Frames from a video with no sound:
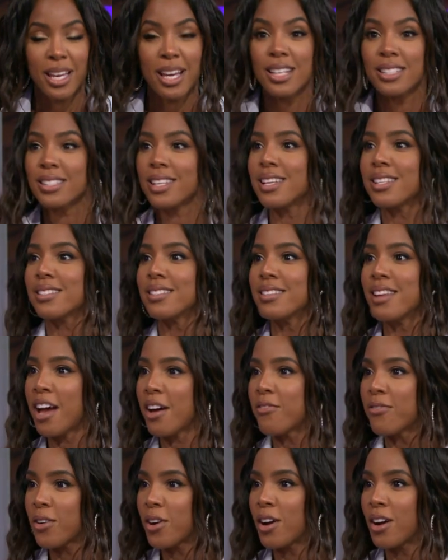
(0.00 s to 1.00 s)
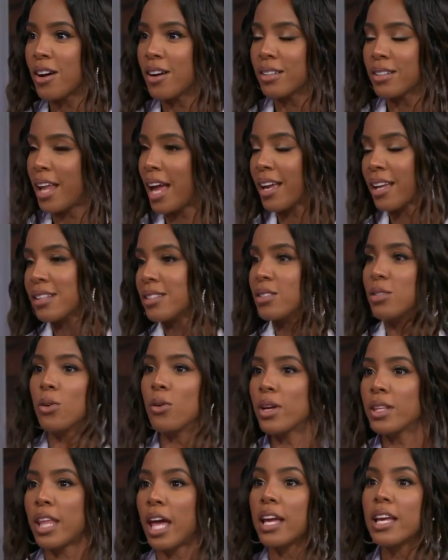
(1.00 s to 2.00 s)
because he's never like
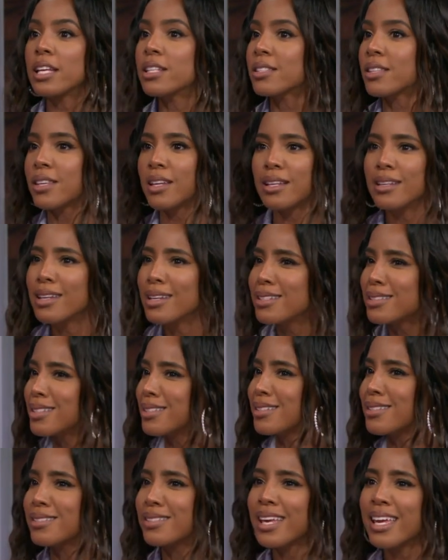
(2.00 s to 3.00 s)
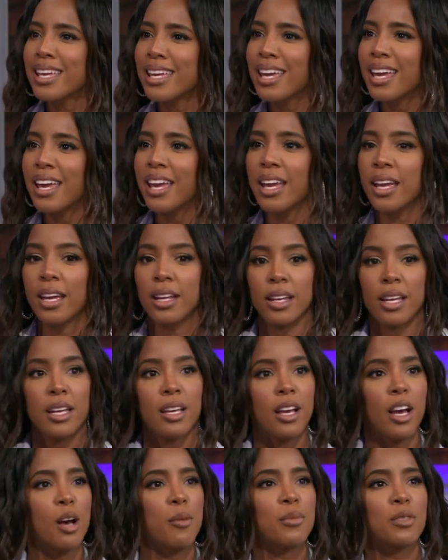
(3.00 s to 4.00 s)
doing that. He's getting into singing, and
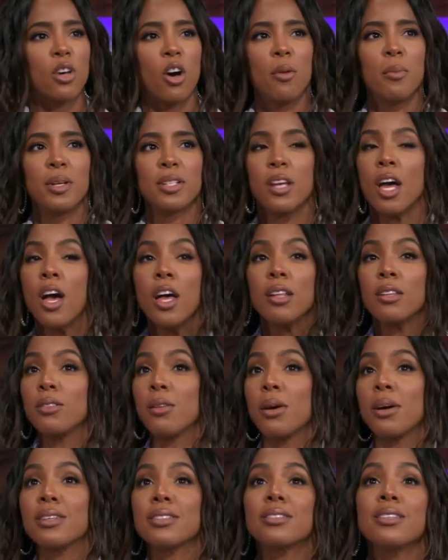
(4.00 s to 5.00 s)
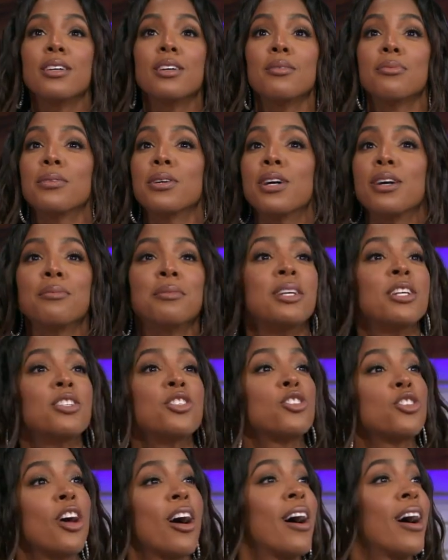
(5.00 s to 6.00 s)
he comes home and the sun from the
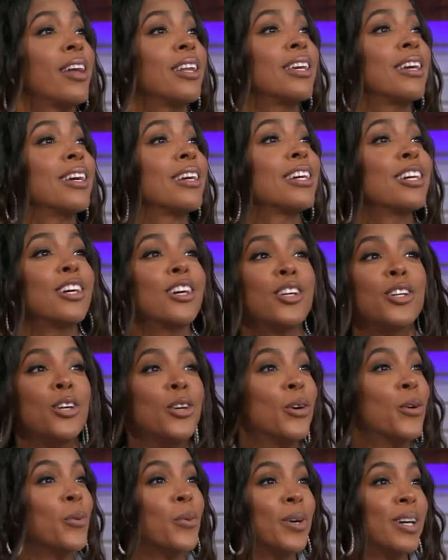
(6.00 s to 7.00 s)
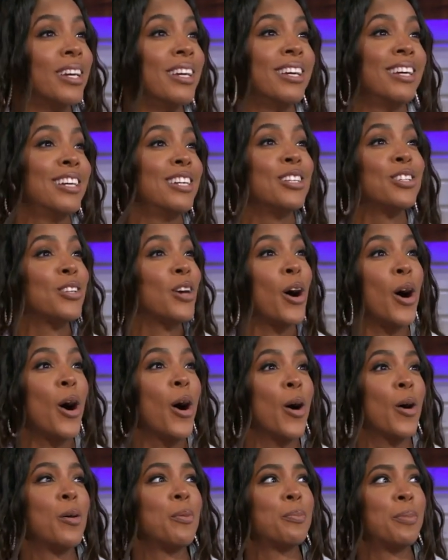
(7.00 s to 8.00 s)
shining in a
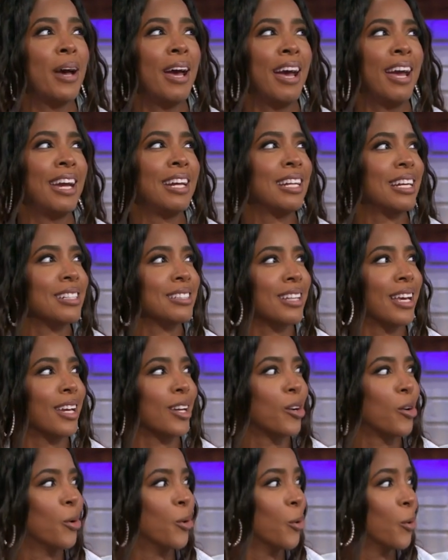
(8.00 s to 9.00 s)
window pane. I was like,